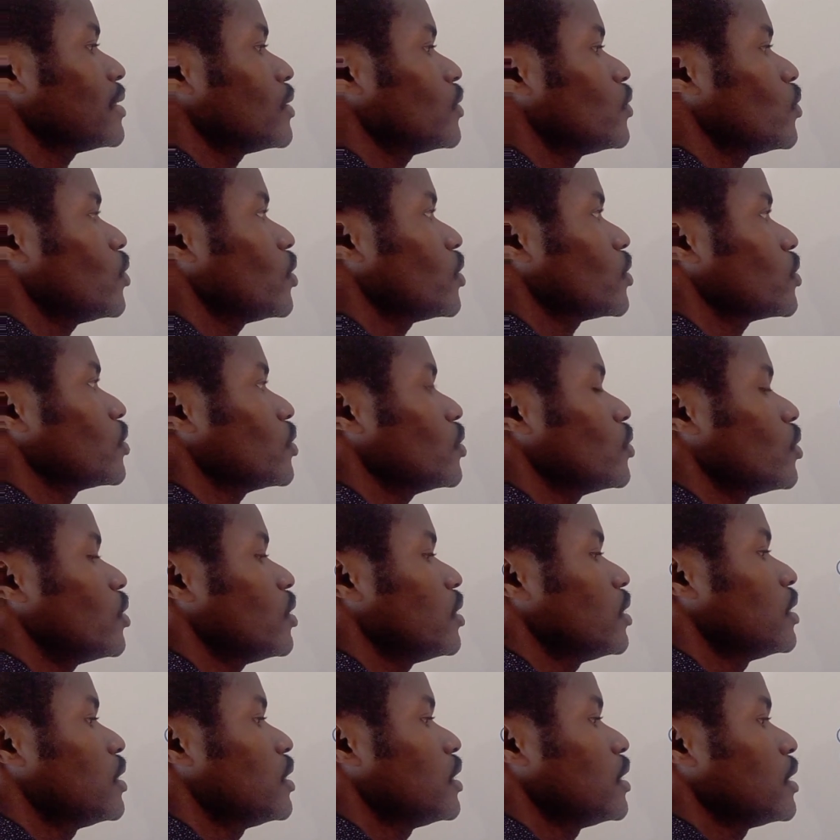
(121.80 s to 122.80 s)
is equal
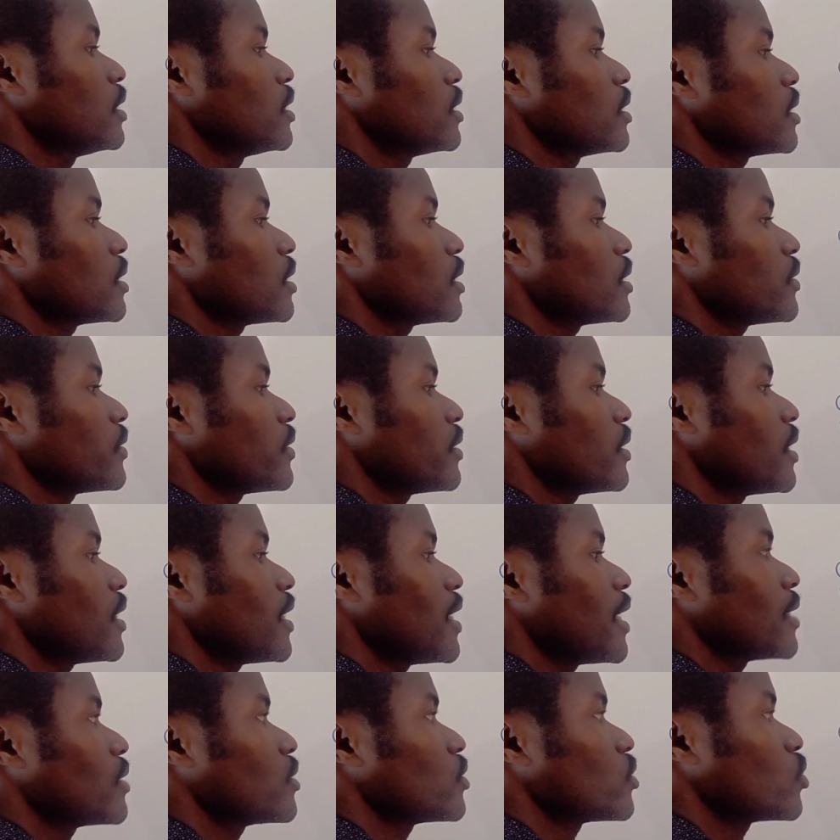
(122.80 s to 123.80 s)
to
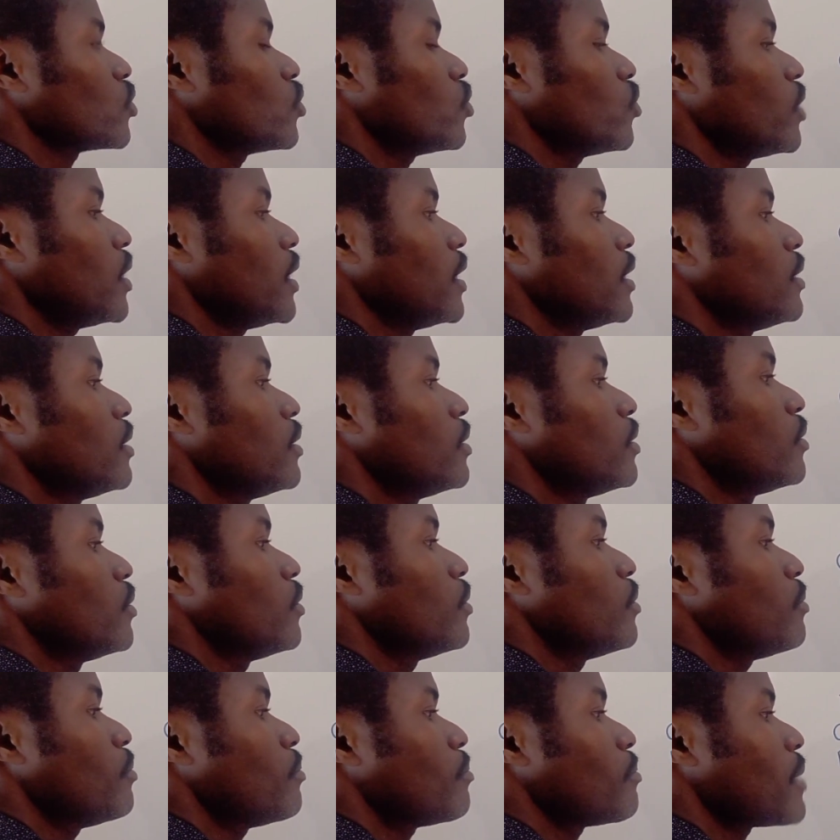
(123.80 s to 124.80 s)
3x squared
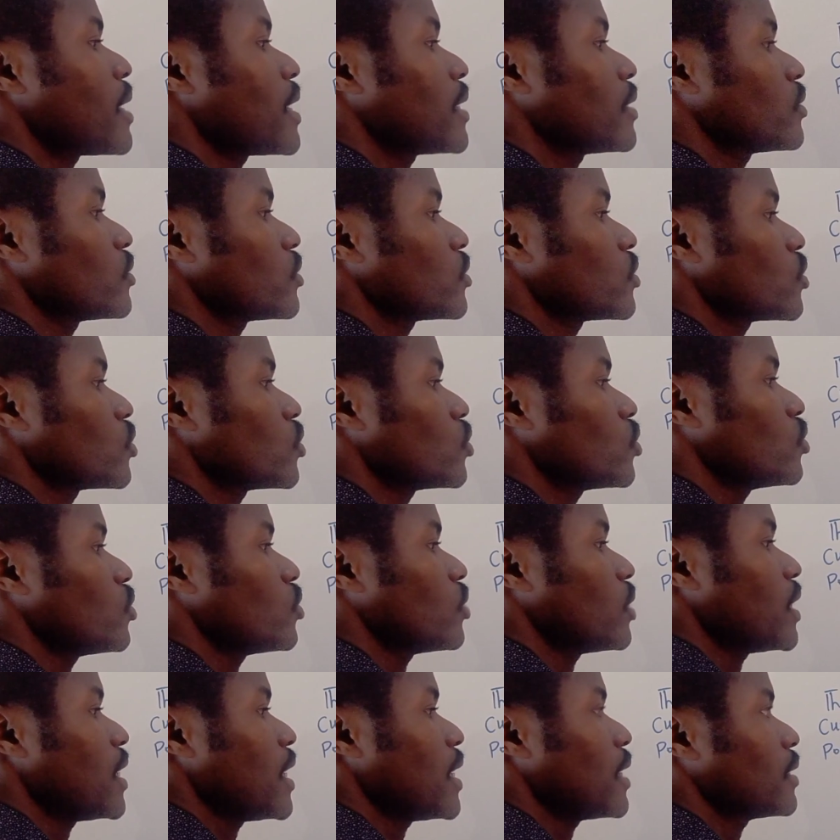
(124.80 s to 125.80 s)
minus
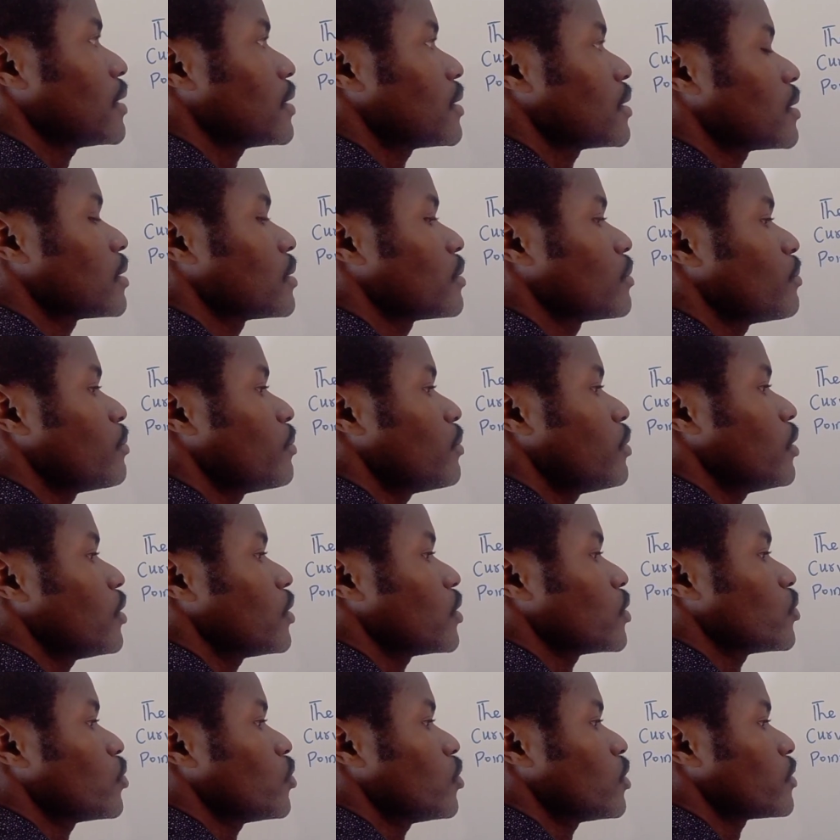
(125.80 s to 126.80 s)
2x
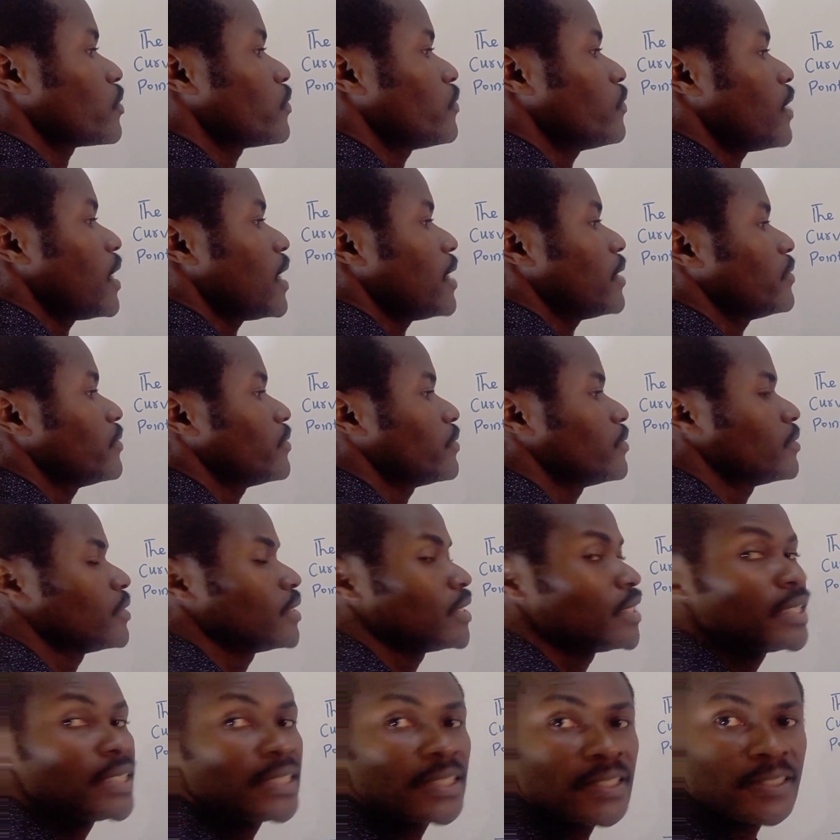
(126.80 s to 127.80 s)
plus what? 5.
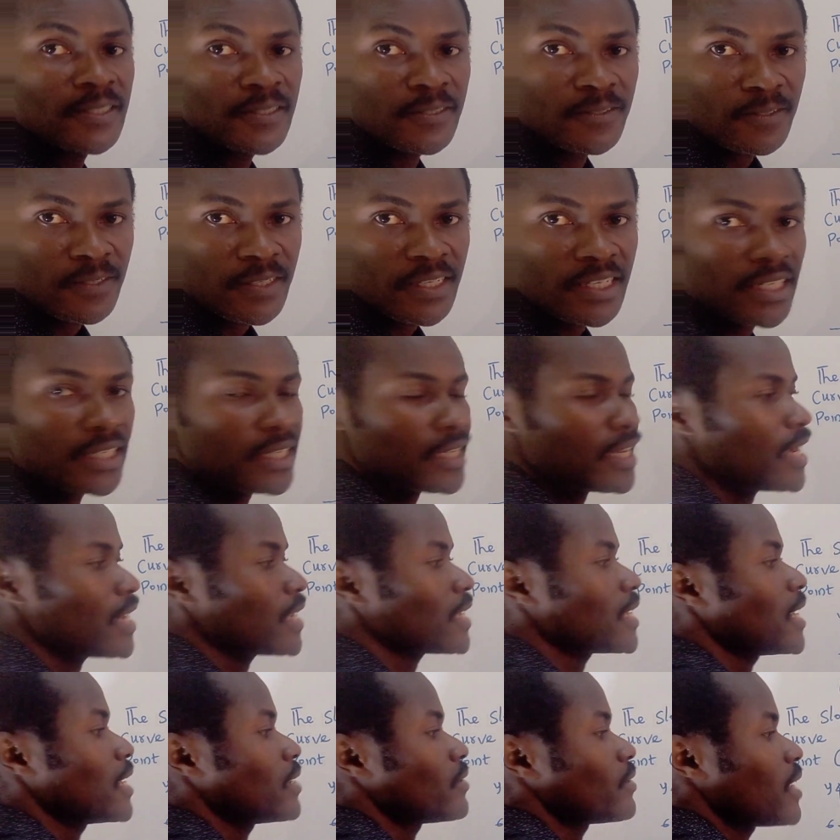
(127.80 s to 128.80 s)
Okay, I
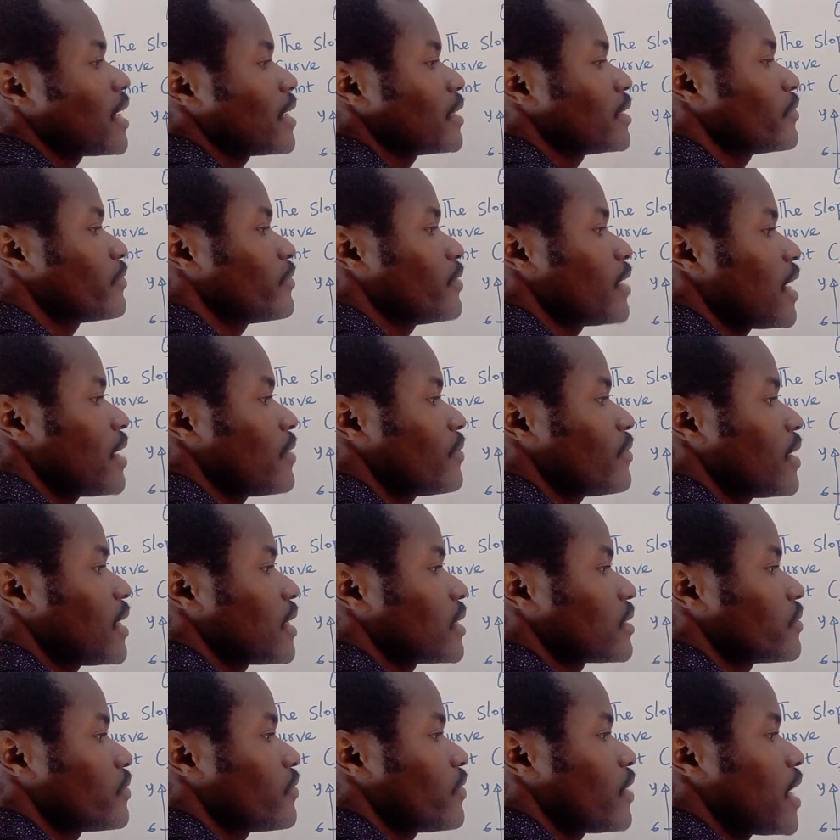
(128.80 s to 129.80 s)
can write 5
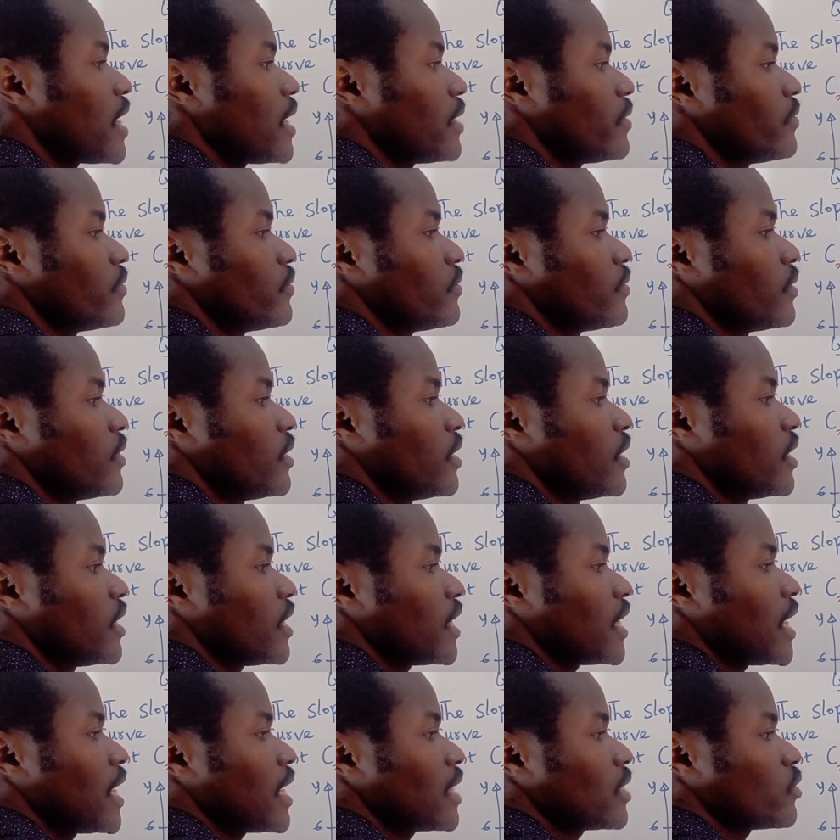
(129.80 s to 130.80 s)
as
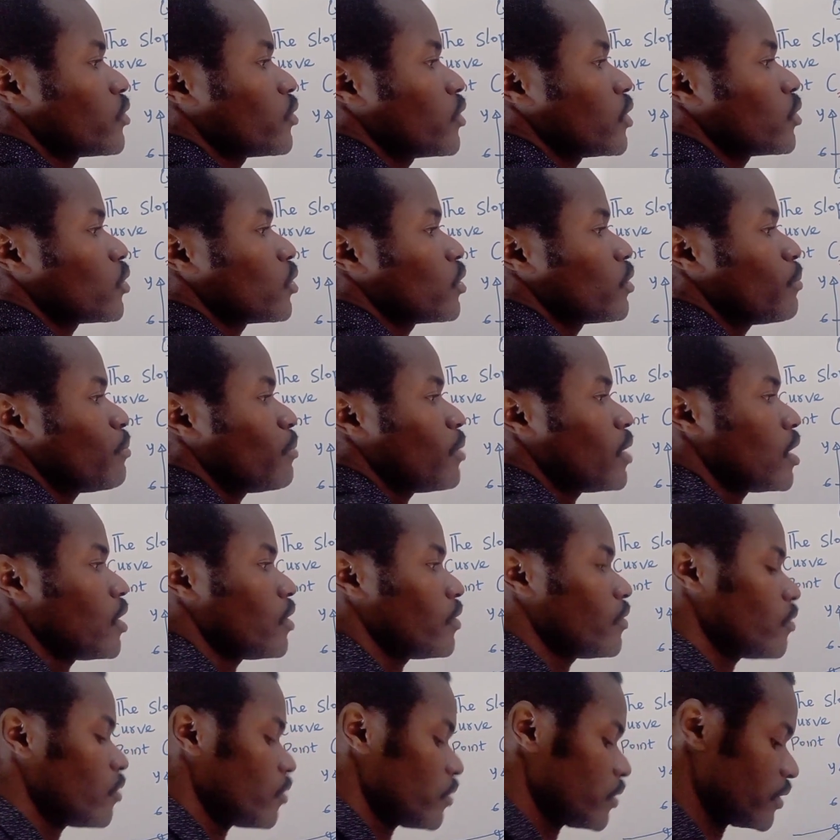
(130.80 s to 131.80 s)
5x raised to the
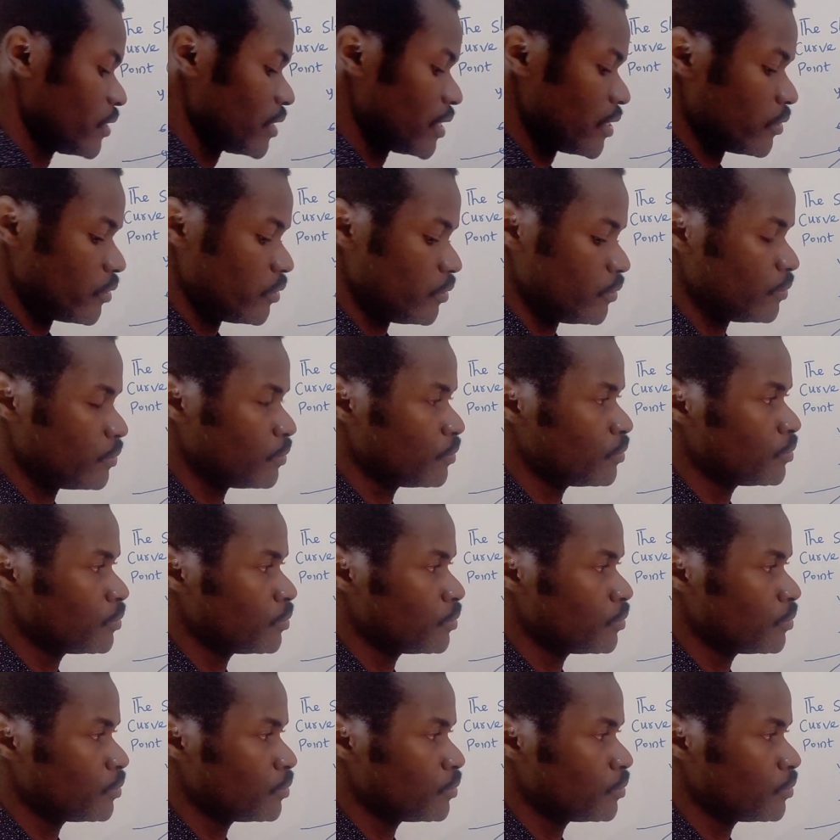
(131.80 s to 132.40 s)
power of 0.